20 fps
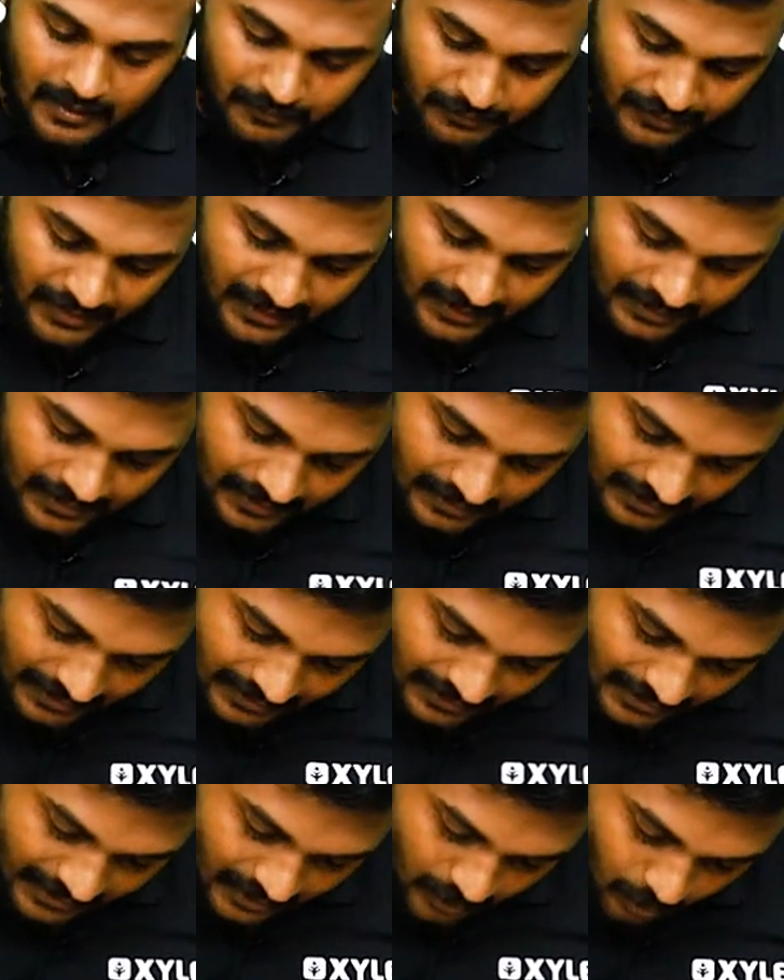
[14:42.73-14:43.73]
V
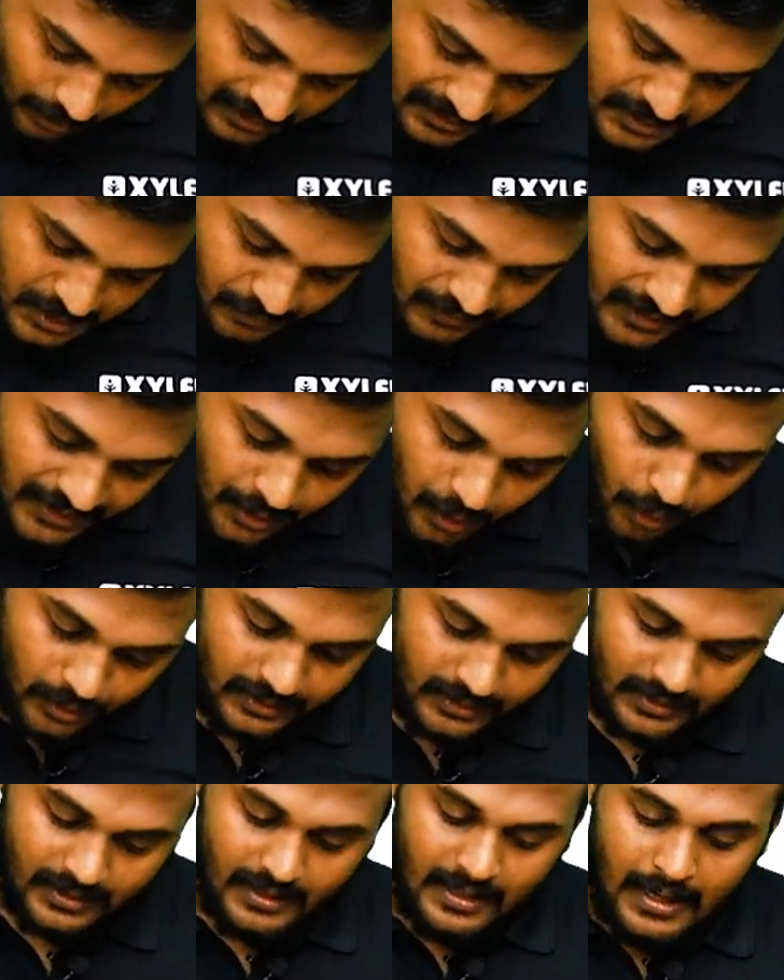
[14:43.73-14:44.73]
equal to V
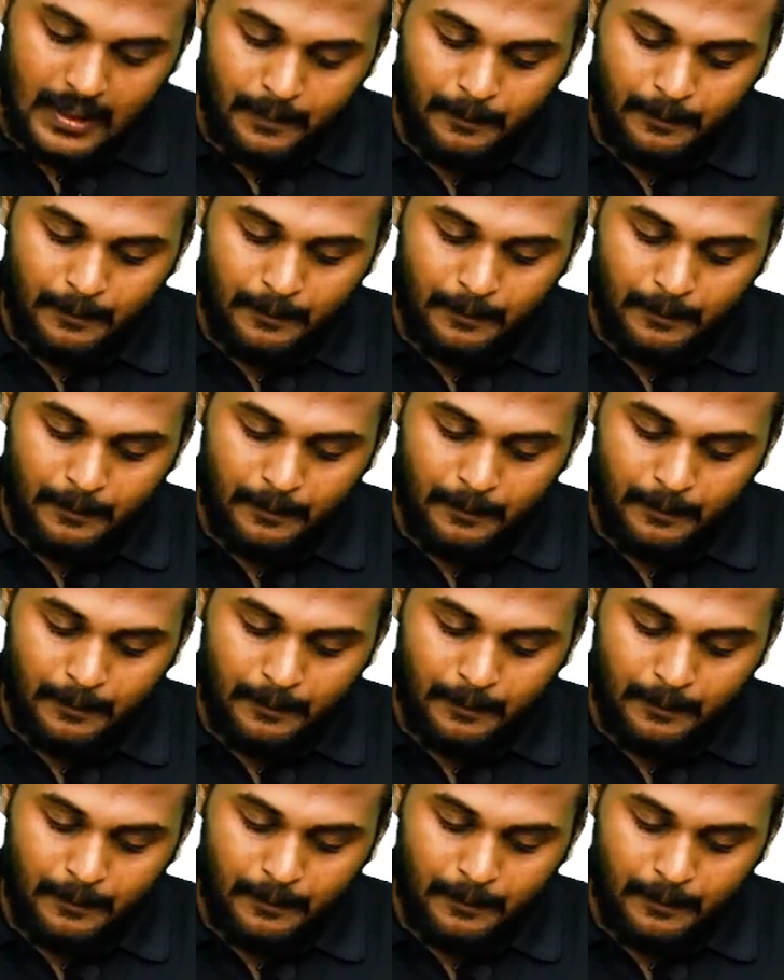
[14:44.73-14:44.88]
naught.